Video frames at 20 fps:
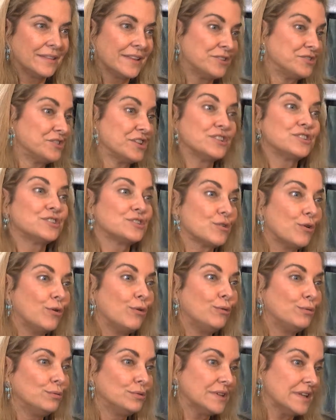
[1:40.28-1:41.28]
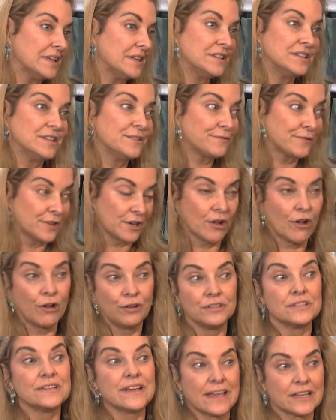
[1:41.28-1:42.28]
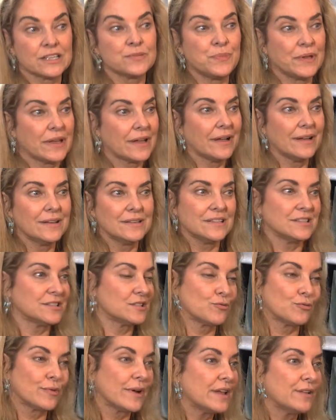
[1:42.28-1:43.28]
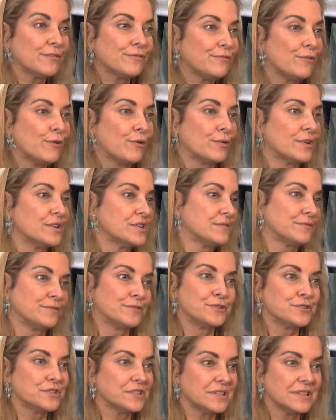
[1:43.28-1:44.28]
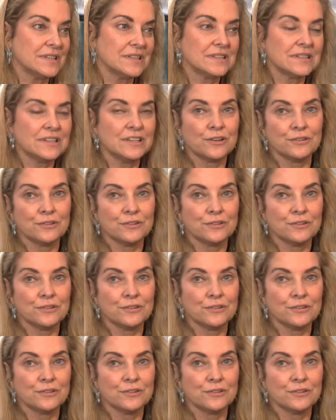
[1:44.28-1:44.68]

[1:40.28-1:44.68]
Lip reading: They're just told in different contexts because it's the rainforest versus,